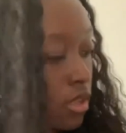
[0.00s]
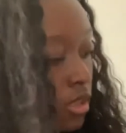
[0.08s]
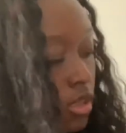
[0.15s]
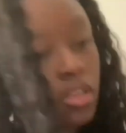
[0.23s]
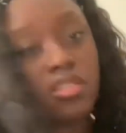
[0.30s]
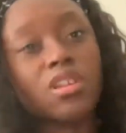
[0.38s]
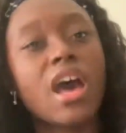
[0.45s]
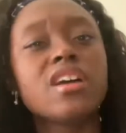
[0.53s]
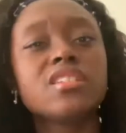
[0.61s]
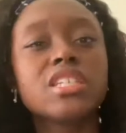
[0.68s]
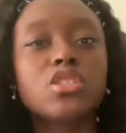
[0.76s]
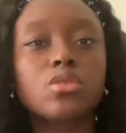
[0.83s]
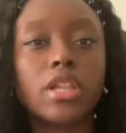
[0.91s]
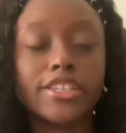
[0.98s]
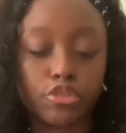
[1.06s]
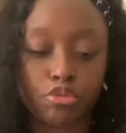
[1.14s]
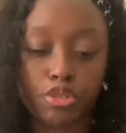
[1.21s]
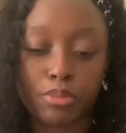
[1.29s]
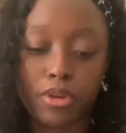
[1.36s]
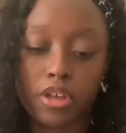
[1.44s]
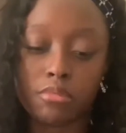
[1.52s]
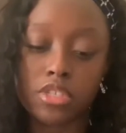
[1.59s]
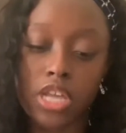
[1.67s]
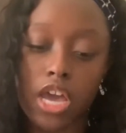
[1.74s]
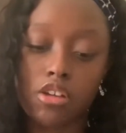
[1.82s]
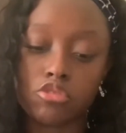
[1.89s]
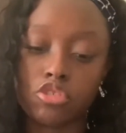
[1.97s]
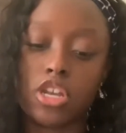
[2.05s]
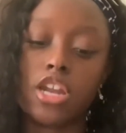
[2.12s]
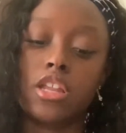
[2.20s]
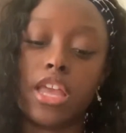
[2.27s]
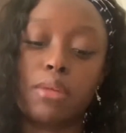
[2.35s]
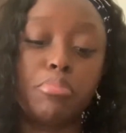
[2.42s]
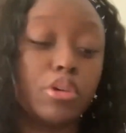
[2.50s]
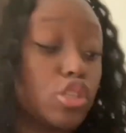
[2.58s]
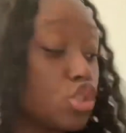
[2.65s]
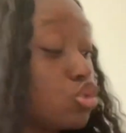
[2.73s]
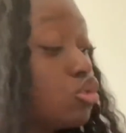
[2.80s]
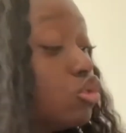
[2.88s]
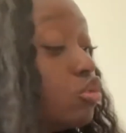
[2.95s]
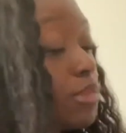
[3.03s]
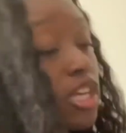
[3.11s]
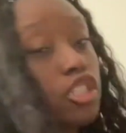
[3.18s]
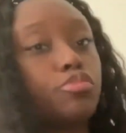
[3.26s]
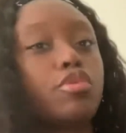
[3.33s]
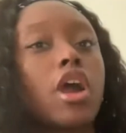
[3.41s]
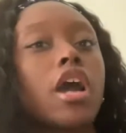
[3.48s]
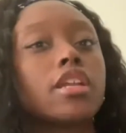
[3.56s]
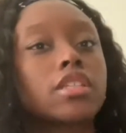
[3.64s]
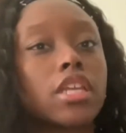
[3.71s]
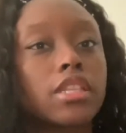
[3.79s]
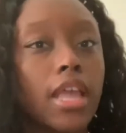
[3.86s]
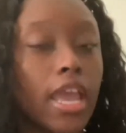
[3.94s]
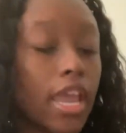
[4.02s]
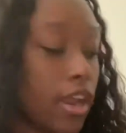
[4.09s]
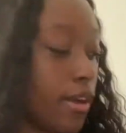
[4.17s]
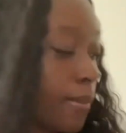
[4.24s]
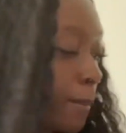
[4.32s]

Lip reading: So I only do like 3 pumps. I don't try to like put too much product in the hair,